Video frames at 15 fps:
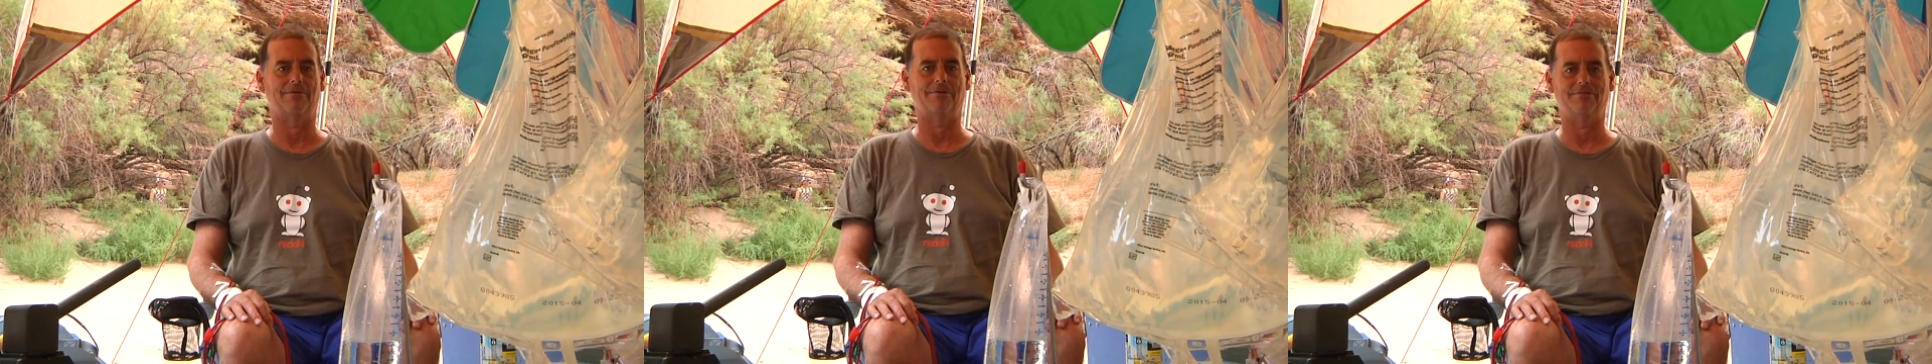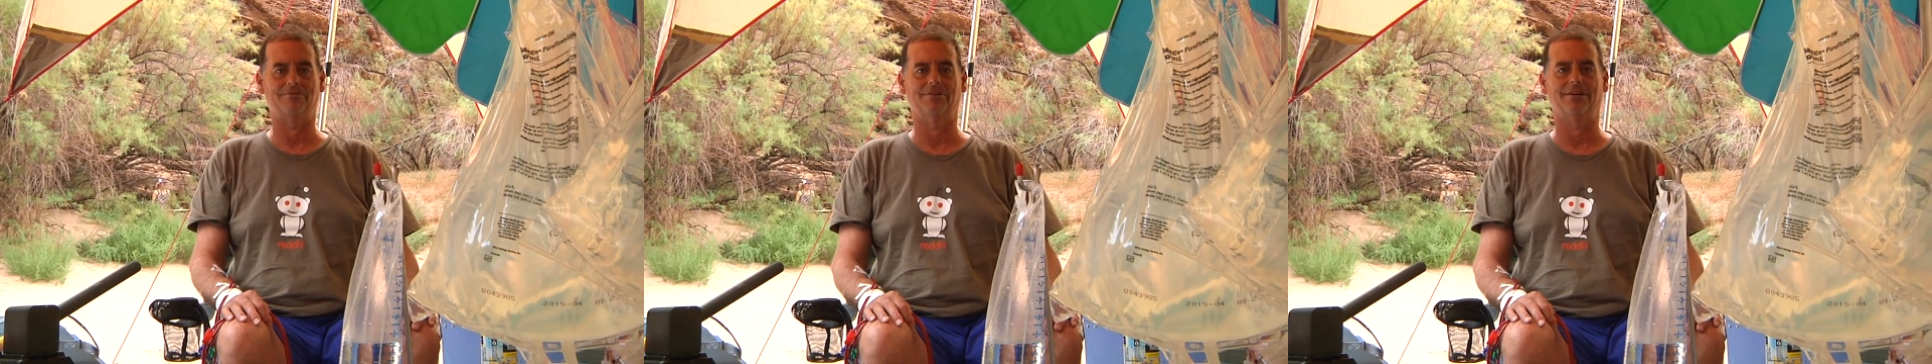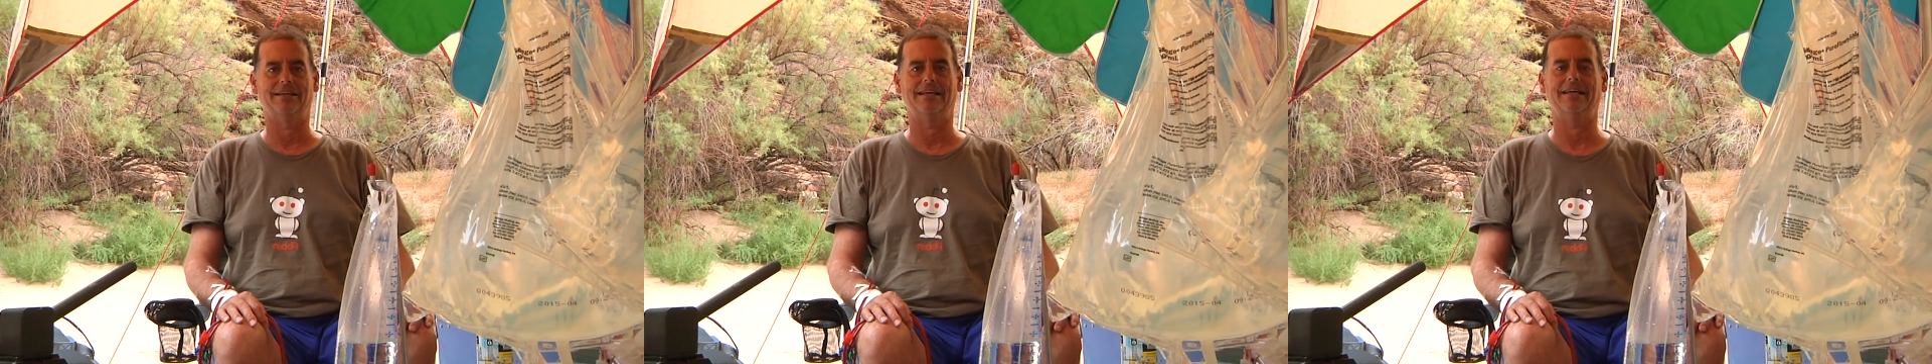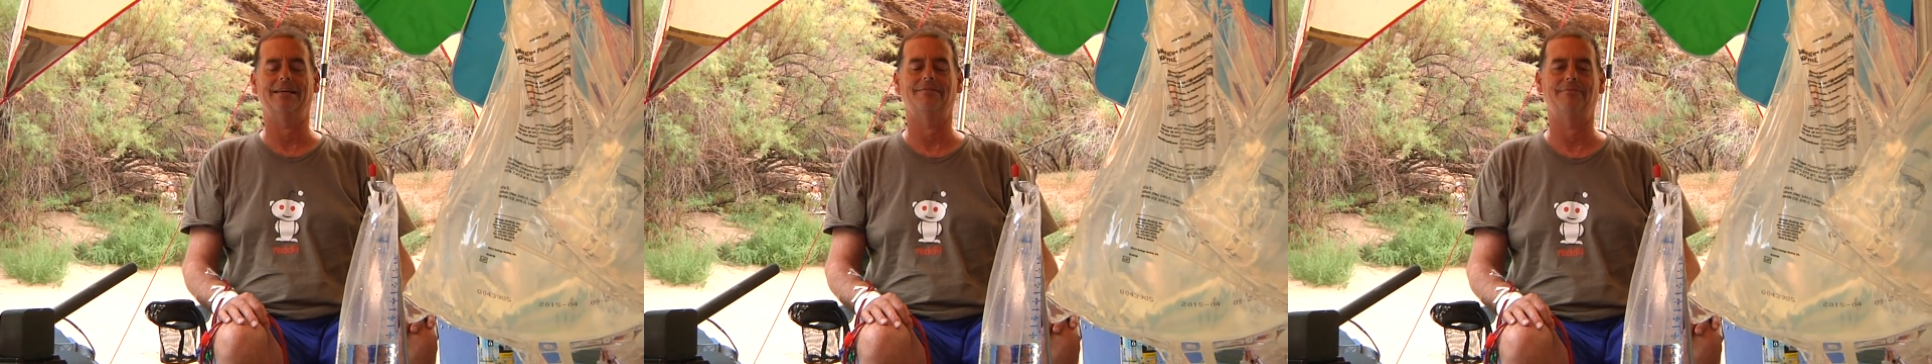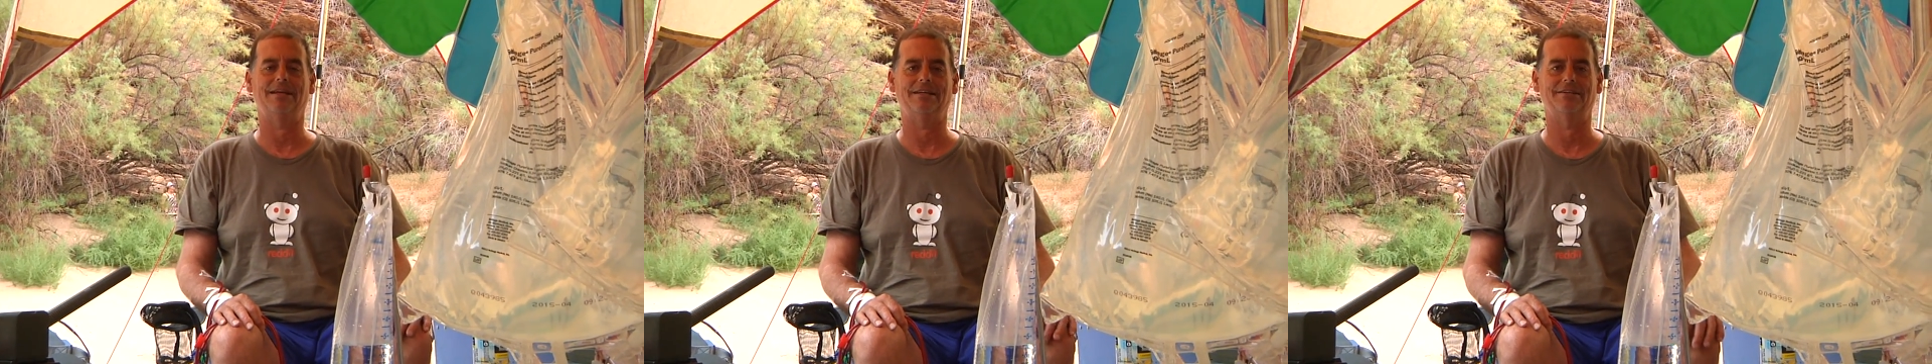we've really hit
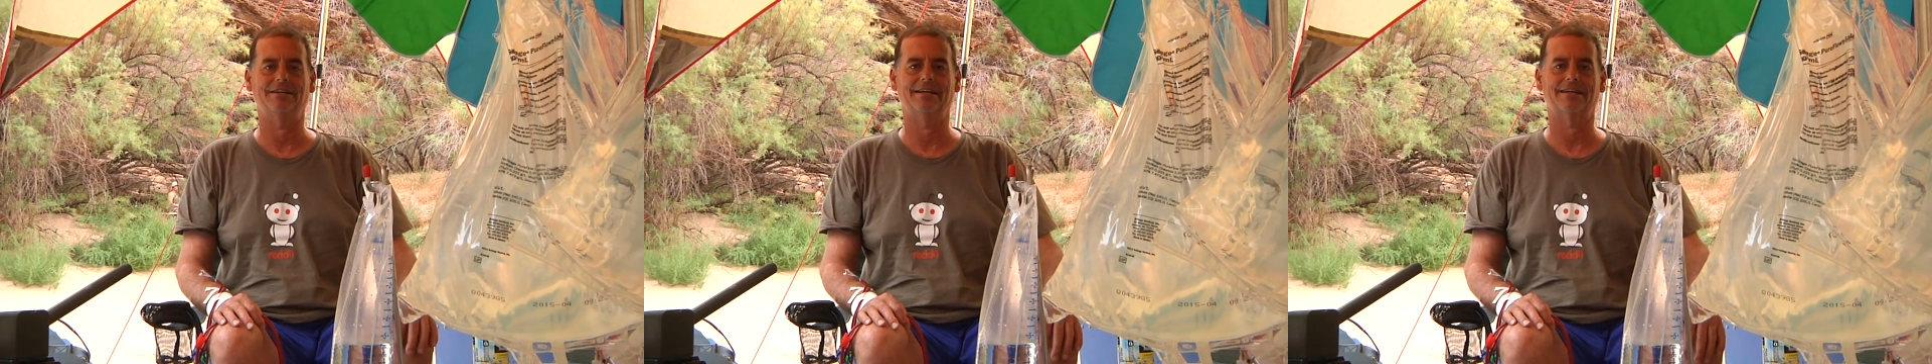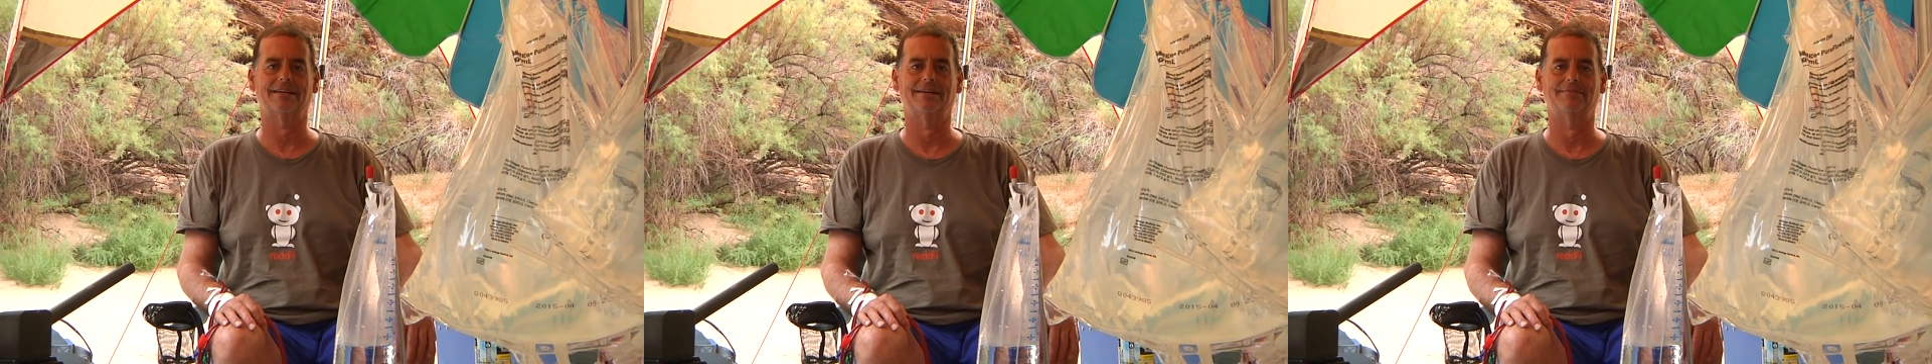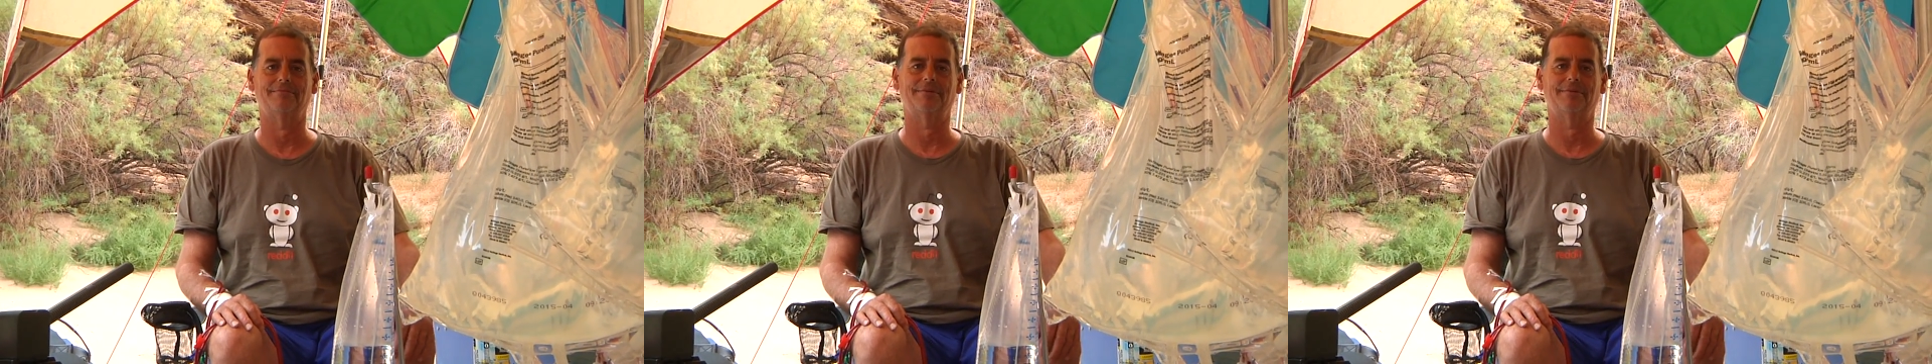a major hiccup.